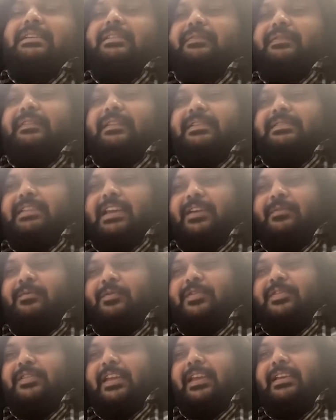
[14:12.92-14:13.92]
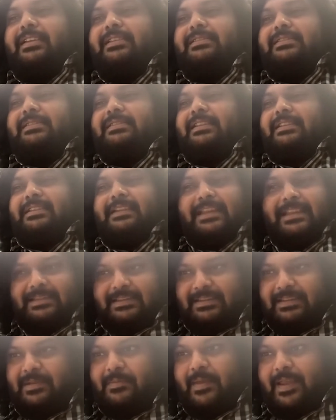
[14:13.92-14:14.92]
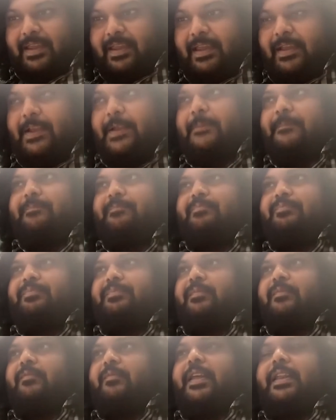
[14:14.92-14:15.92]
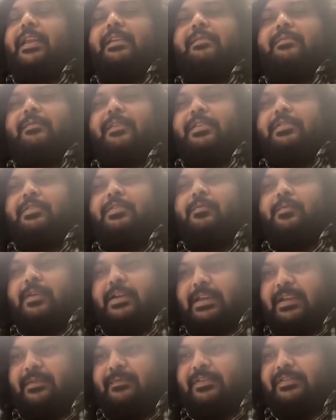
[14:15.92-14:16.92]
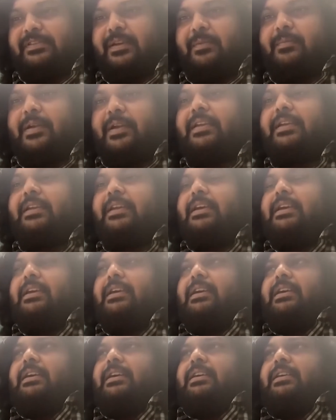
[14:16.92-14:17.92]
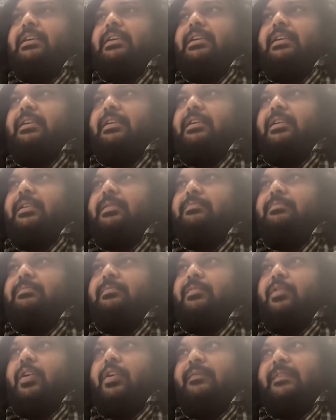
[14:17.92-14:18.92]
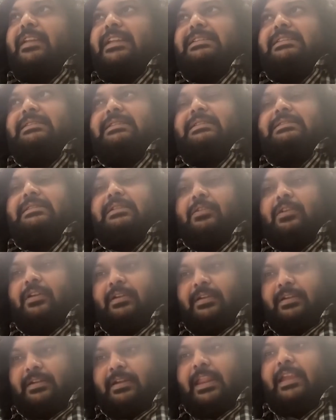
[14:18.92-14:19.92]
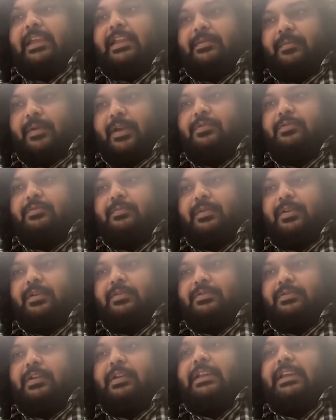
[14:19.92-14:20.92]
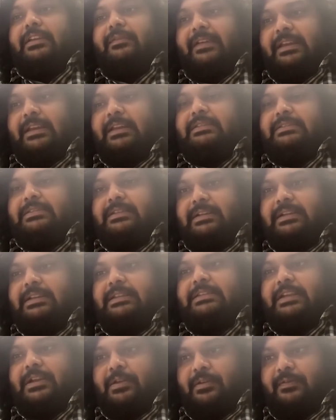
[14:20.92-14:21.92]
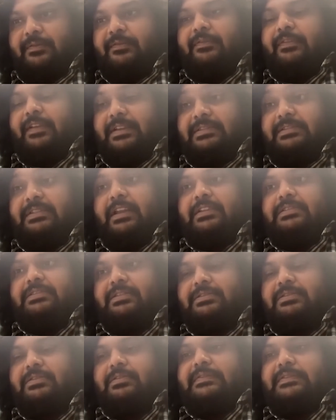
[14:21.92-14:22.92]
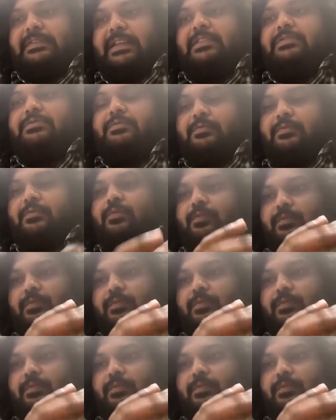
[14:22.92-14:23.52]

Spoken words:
difference I would say is in the decision making, wherein when you're working for somebody, a lot of decisions are not taken by you because you are given a certain set of instructions as to